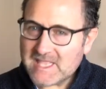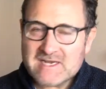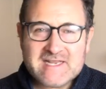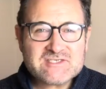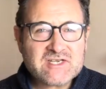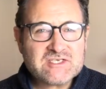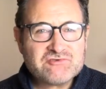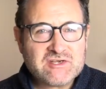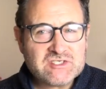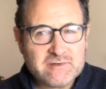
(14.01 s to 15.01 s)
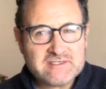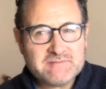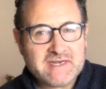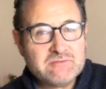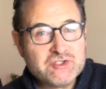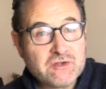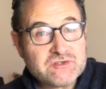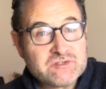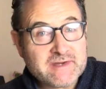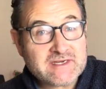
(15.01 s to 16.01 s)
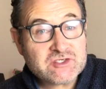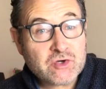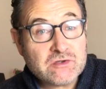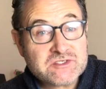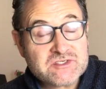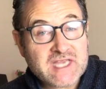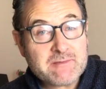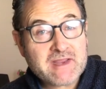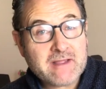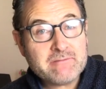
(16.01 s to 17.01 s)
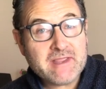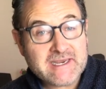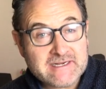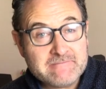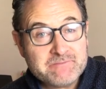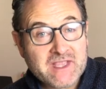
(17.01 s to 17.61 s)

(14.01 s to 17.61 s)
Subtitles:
Let's get straight to it. I'm John Spinks, Cult Escape Campaigner,